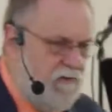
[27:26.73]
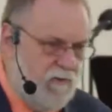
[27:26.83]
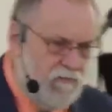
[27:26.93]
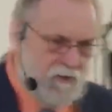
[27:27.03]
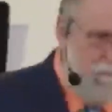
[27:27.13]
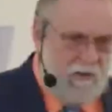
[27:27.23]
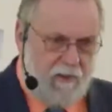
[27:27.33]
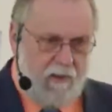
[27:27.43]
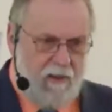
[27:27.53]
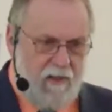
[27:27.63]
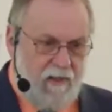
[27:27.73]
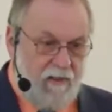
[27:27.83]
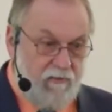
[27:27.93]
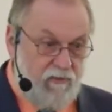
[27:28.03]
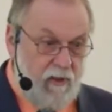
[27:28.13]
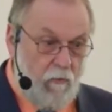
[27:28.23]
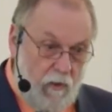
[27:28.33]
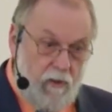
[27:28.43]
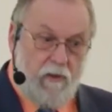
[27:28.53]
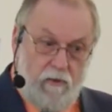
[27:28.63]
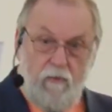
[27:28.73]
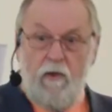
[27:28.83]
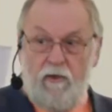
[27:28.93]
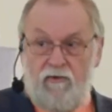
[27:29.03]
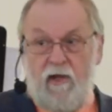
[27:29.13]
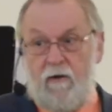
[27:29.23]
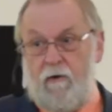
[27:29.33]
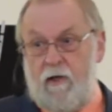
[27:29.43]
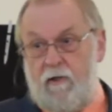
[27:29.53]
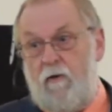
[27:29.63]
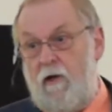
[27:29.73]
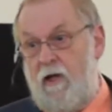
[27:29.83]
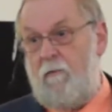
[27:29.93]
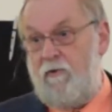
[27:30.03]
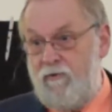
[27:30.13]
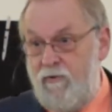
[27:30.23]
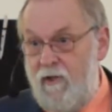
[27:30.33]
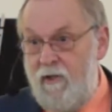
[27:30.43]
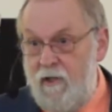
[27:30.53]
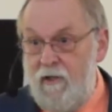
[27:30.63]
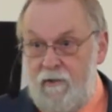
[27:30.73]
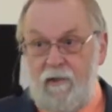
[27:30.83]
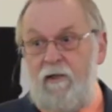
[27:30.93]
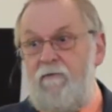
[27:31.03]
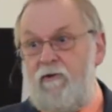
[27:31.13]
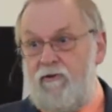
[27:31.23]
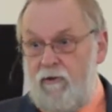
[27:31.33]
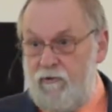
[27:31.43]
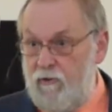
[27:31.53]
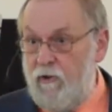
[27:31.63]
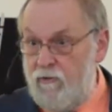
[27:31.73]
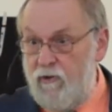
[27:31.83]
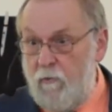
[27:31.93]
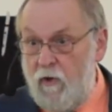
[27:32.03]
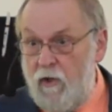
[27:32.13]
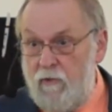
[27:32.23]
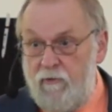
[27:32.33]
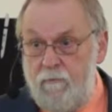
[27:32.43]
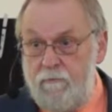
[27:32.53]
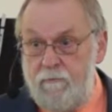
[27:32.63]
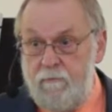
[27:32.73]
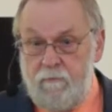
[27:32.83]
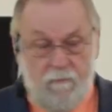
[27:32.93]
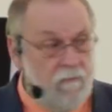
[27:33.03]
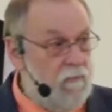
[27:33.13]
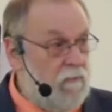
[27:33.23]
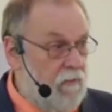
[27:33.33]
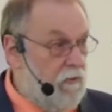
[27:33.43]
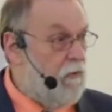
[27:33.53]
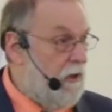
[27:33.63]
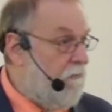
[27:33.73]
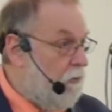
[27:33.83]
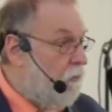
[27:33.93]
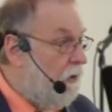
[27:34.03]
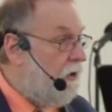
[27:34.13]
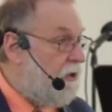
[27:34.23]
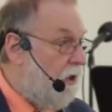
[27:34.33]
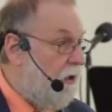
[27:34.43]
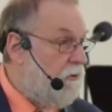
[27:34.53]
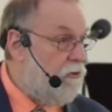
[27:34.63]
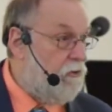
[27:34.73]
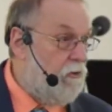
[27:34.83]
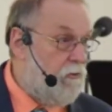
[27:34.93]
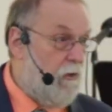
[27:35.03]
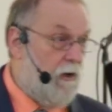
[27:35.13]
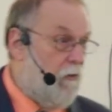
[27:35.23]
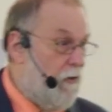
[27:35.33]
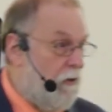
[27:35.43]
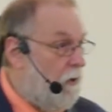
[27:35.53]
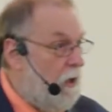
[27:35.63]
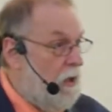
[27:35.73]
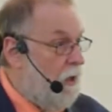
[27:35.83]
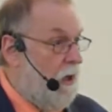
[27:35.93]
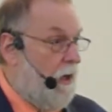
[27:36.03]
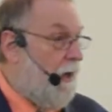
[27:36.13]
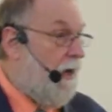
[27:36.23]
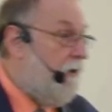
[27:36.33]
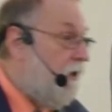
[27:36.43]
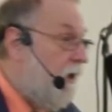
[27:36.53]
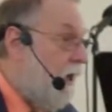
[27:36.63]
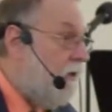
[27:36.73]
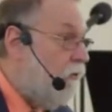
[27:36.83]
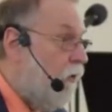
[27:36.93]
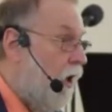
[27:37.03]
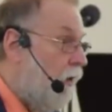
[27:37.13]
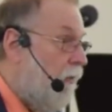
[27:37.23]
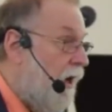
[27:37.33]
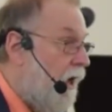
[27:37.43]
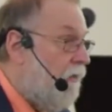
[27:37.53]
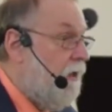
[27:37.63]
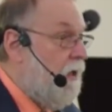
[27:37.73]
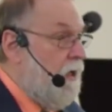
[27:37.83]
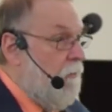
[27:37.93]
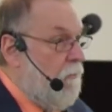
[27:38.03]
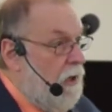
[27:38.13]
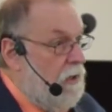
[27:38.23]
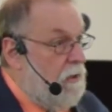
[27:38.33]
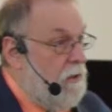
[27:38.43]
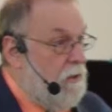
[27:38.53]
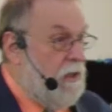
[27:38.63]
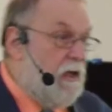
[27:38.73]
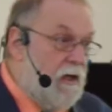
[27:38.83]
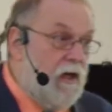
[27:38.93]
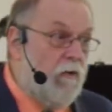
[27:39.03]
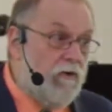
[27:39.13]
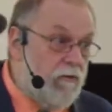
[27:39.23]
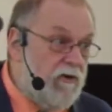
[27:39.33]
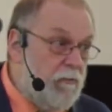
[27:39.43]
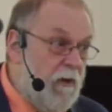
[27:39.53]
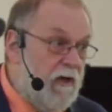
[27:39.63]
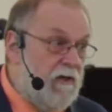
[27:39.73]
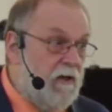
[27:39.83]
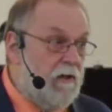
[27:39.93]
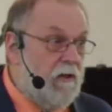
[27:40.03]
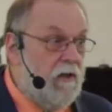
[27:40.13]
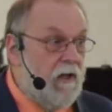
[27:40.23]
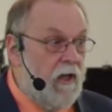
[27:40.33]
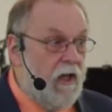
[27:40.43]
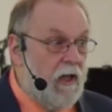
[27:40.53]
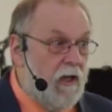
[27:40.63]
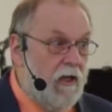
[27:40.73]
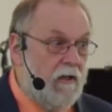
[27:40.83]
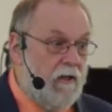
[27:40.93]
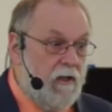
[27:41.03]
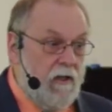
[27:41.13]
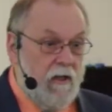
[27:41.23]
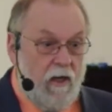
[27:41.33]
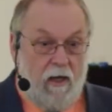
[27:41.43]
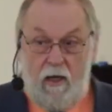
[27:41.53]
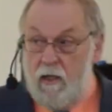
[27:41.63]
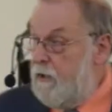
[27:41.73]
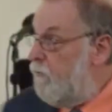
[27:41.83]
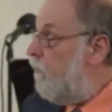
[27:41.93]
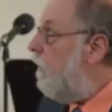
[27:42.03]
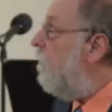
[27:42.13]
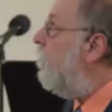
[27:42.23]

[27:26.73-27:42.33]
of somebody and say, what you're doing is not right, you know what happens? They leave the church and go somewhere else. If you really tell them the truth where they're on the wrong path. But he was respected, and it says